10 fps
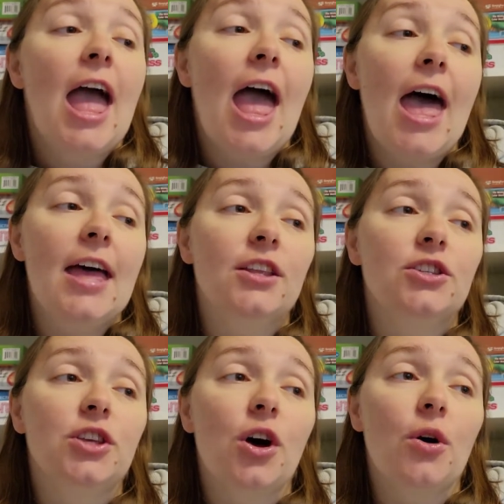And
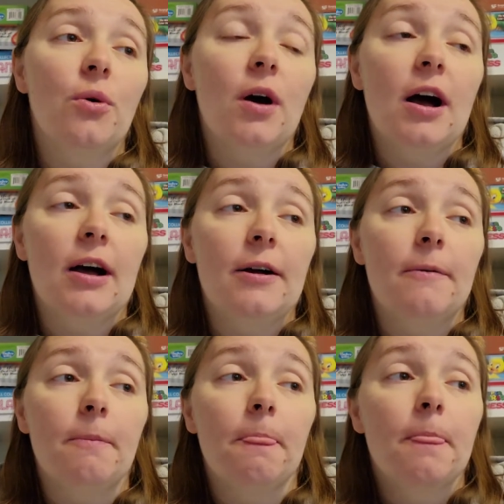so
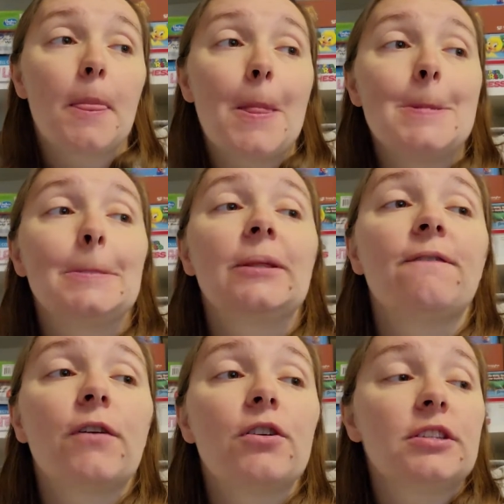the
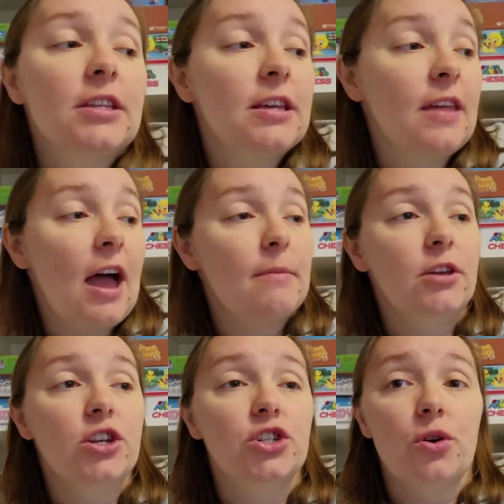first thing that I'm
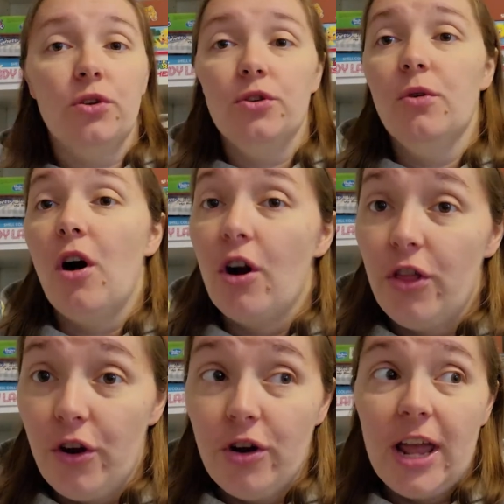going to show you are
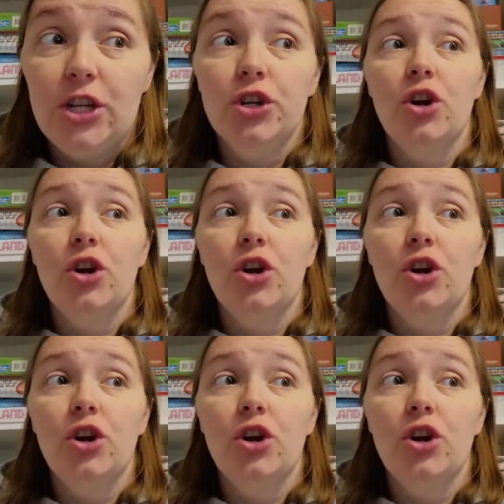their nature